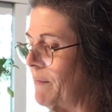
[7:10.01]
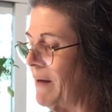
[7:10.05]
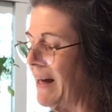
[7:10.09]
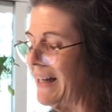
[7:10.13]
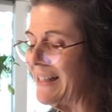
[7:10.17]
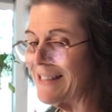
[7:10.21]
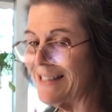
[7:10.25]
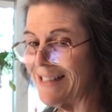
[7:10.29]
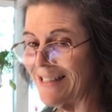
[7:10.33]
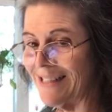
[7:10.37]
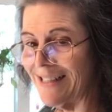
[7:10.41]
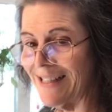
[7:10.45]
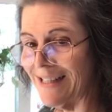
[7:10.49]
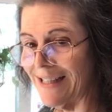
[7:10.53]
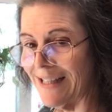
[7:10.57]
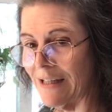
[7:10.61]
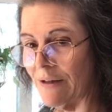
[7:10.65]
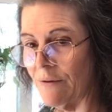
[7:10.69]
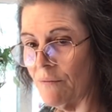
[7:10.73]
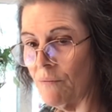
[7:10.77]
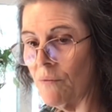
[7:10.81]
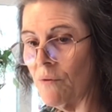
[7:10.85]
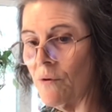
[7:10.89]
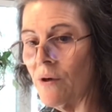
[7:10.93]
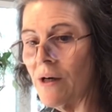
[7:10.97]
I didn't
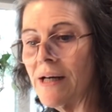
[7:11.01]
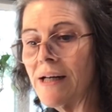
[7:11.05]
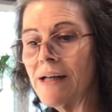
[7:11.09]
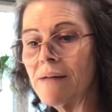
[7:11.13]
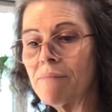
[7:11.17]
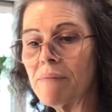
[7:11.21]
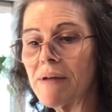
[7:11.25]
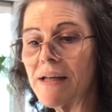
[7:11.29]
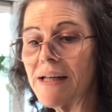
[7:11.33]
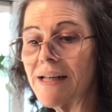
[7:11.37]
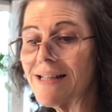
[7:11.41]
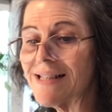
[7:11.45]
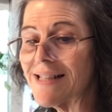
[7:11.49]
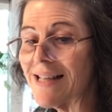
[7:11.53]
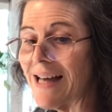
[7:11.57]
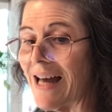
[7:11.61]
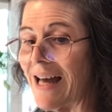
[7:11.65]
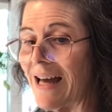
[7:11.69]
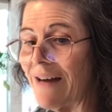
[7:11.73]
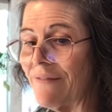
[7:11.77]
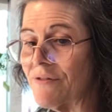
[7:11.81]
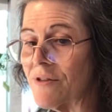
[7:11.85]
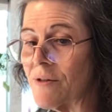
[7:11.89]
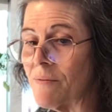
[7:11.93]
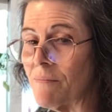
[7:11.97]
get one because I
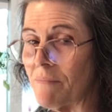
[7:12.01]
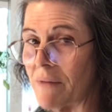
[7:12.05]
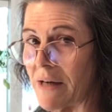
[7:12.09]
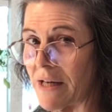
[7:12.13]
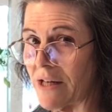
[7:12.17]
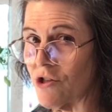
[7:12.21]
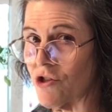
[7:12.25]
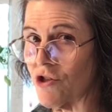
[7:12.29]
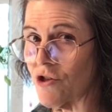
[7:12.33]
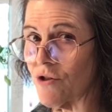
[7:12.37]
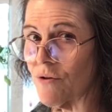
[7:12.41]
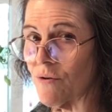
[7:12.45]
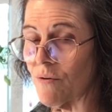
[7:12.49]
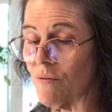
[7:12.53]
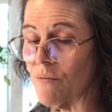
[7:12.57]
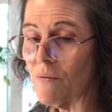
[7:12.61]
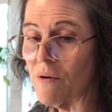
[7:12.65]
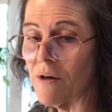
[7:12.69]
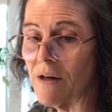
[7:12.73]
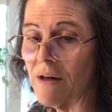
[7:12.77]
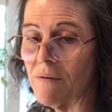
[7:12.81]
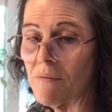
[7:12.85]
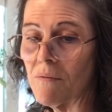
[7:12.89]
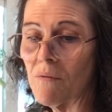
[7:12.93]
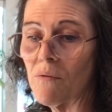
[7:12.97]
have to measure where
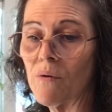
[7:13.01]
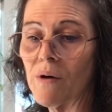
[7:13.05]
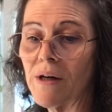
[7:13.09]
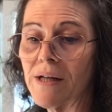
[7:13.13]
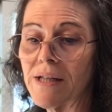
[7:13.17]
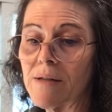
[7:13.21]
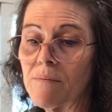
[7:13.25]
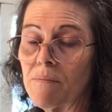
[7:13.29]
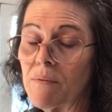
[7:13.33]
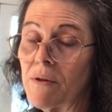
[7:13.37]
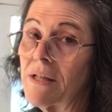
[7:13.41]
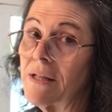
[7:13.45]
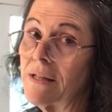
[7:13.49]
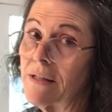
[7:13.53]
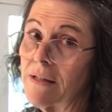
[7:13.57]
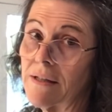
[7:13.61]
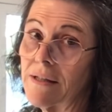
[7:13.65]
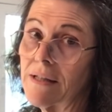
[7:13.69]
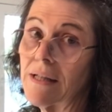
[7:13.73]
I'm going to put it.